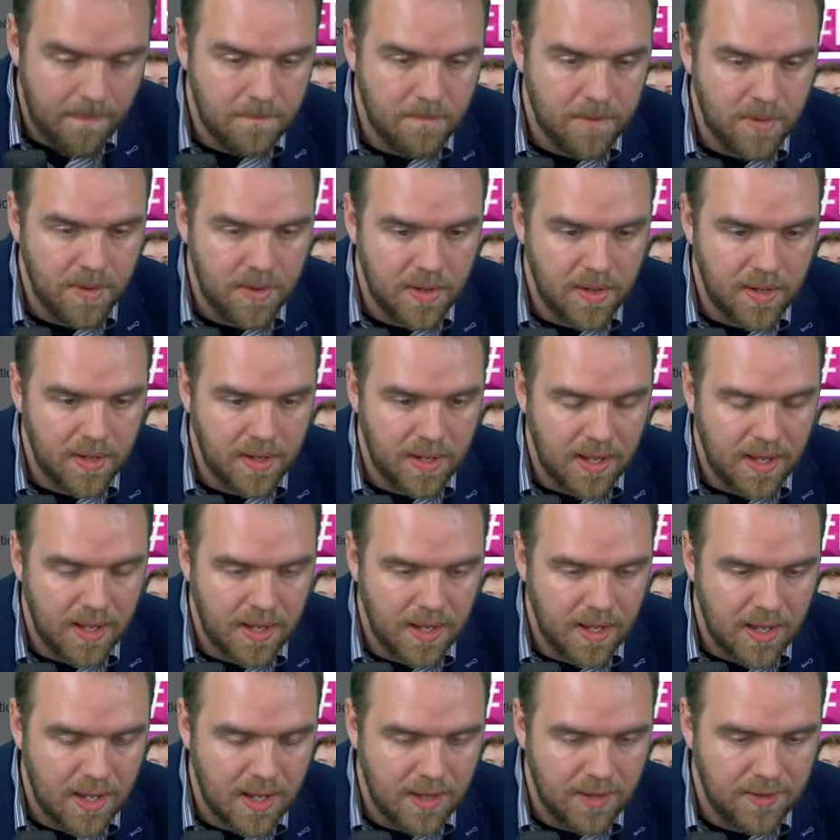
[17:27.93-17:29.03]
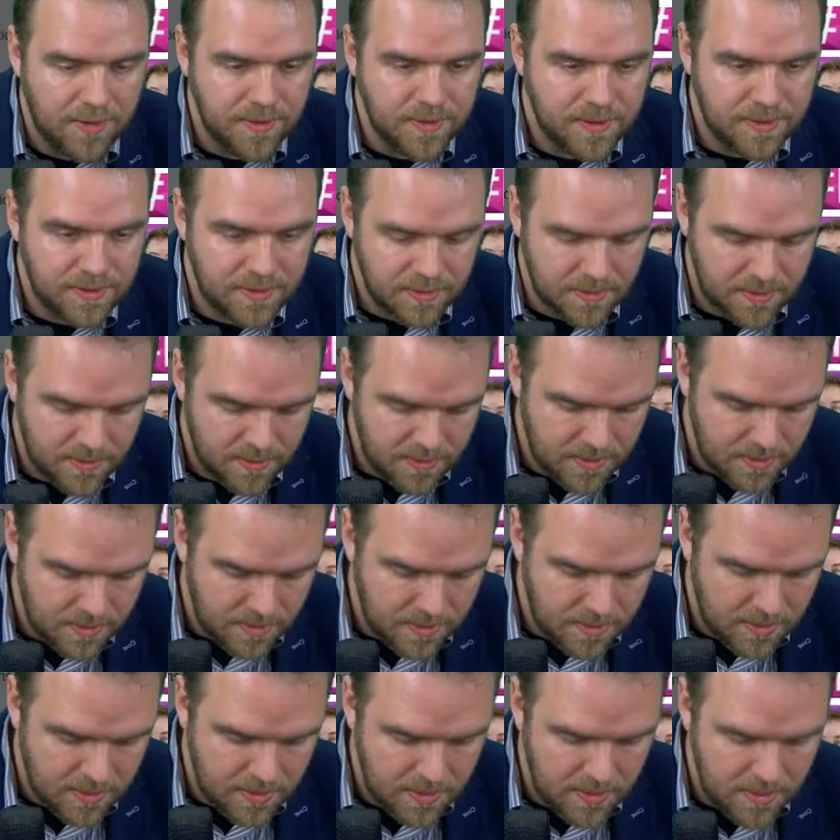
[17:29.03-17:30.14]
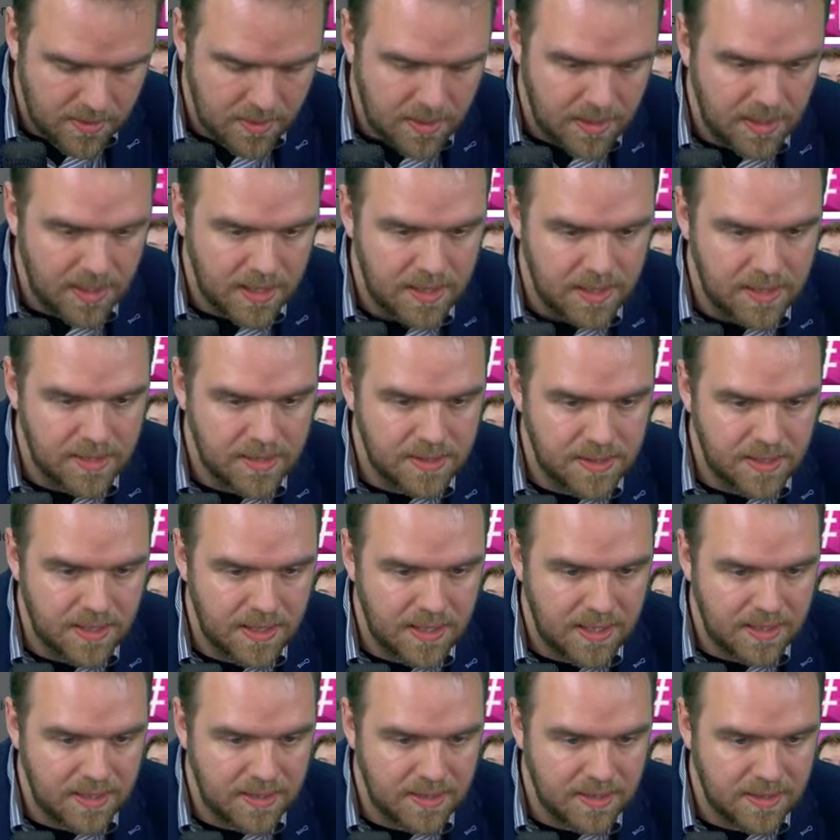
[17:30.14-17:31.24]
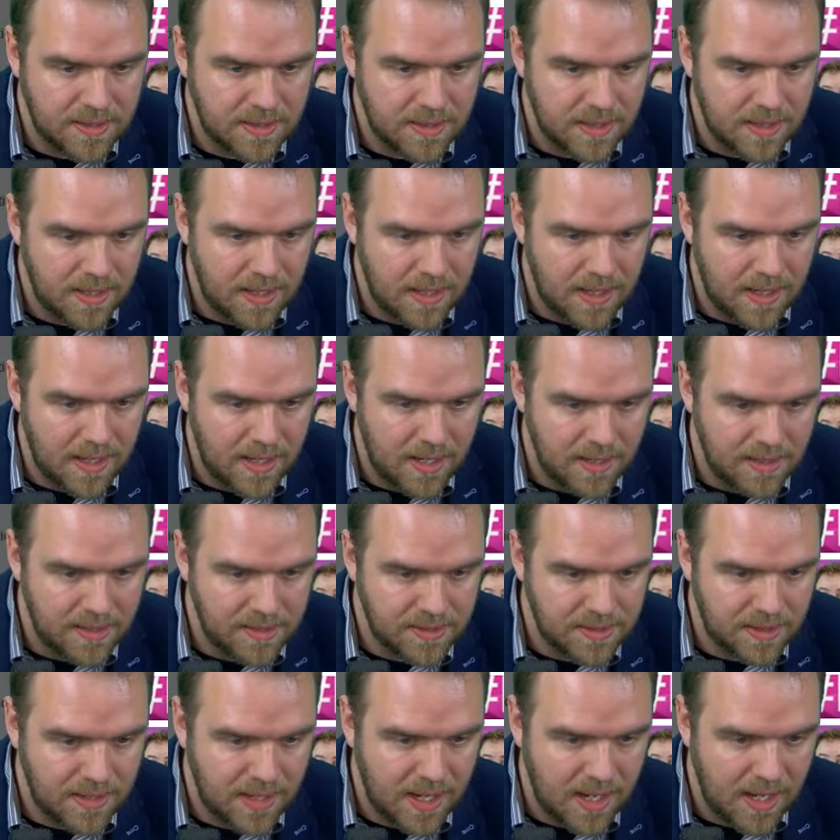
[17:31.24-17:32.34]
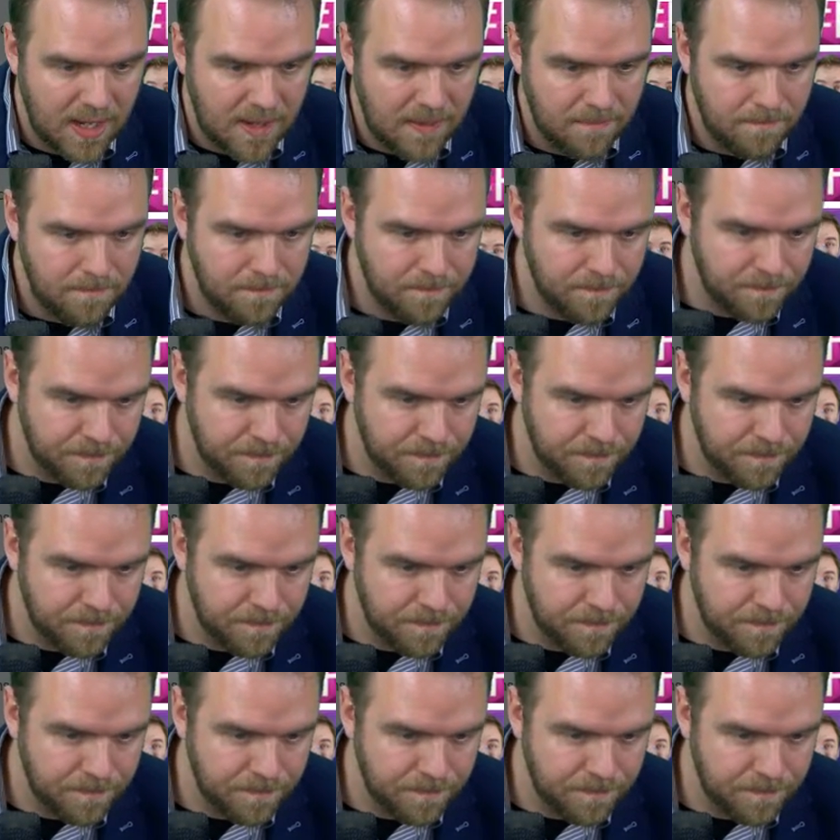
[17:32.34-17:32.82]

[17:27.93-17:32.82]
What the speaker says: buying a house. Is it a scam?